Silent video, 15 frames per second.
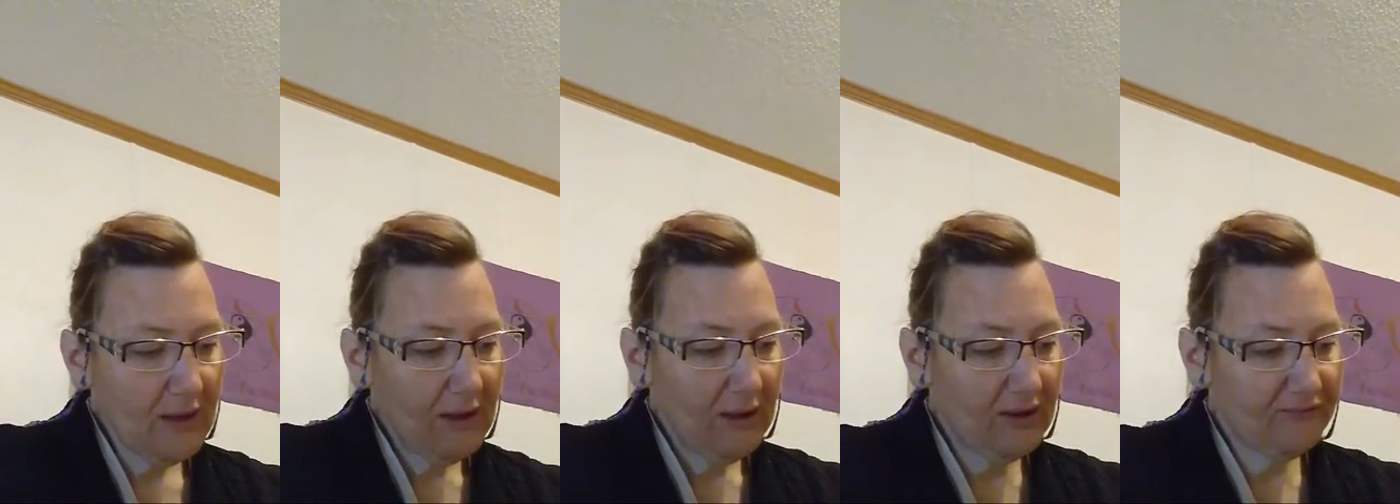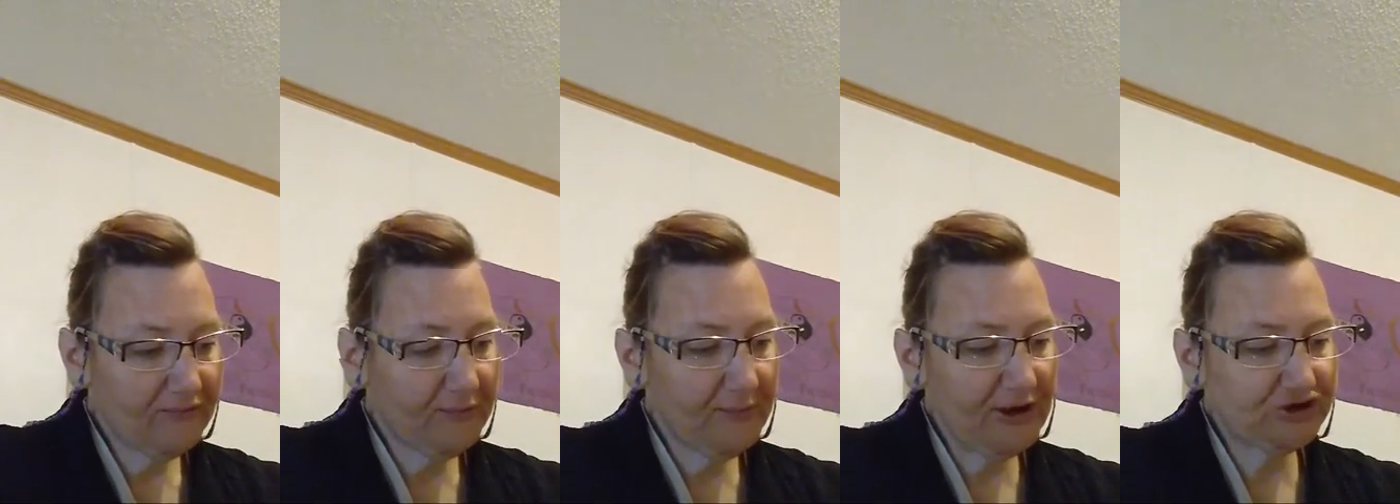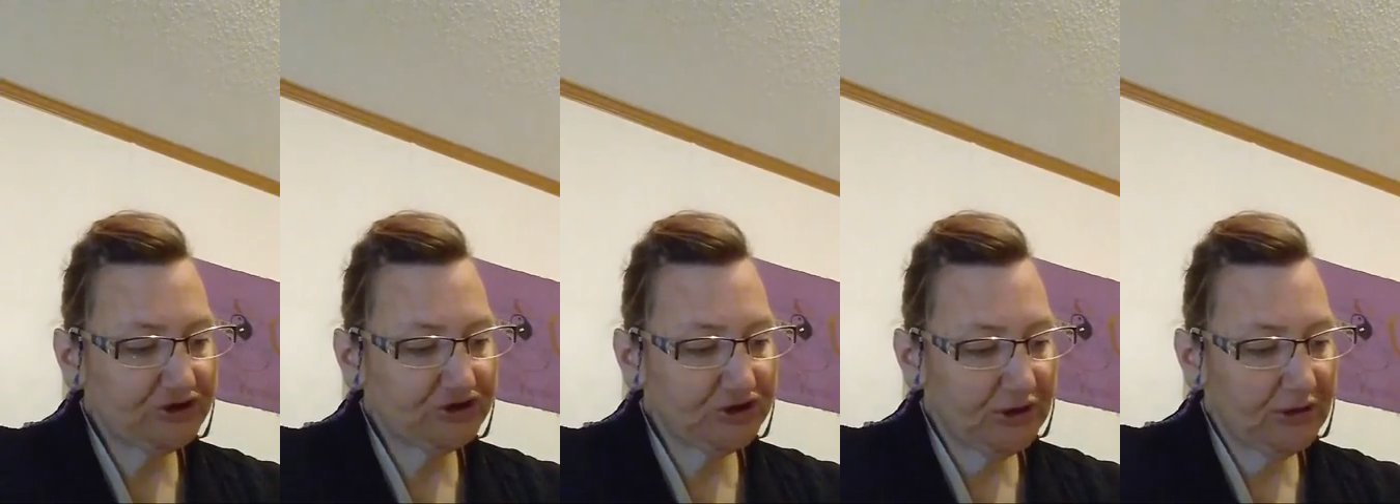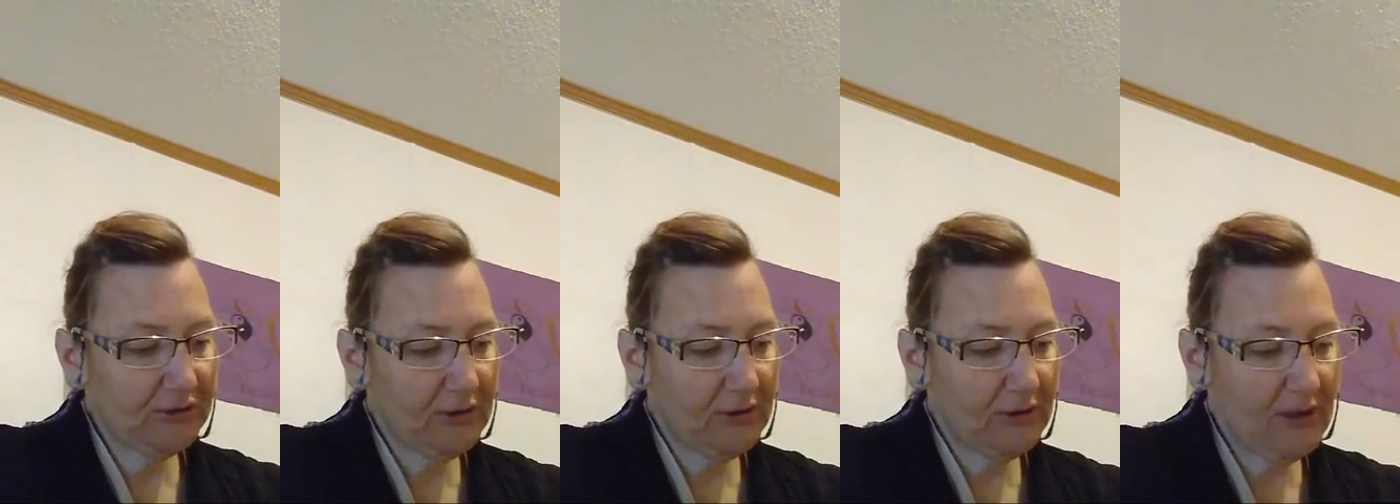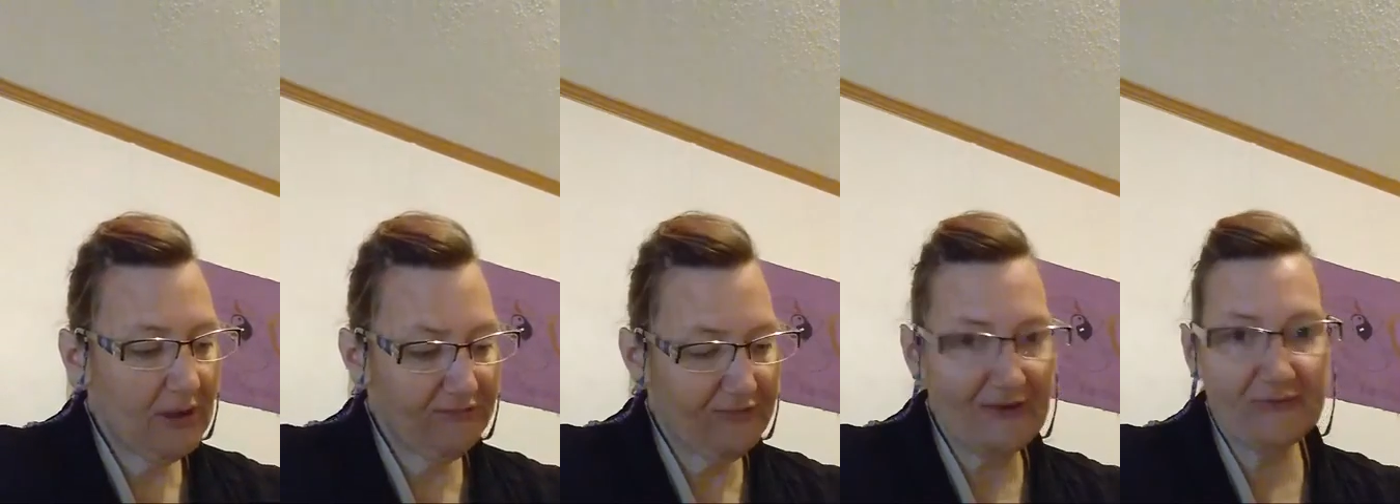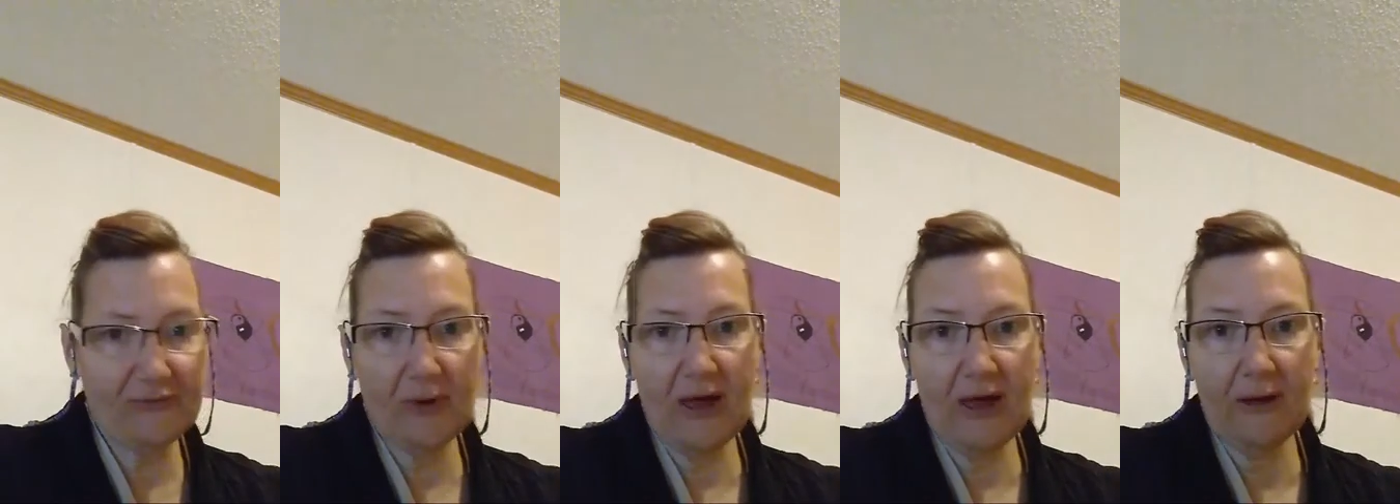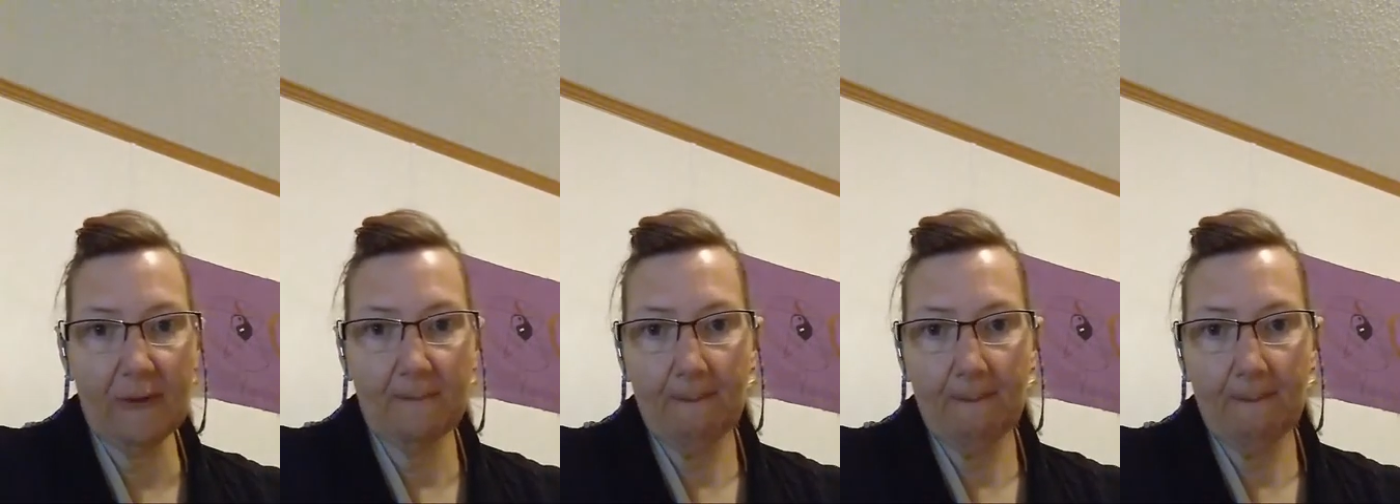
information, if that's okay.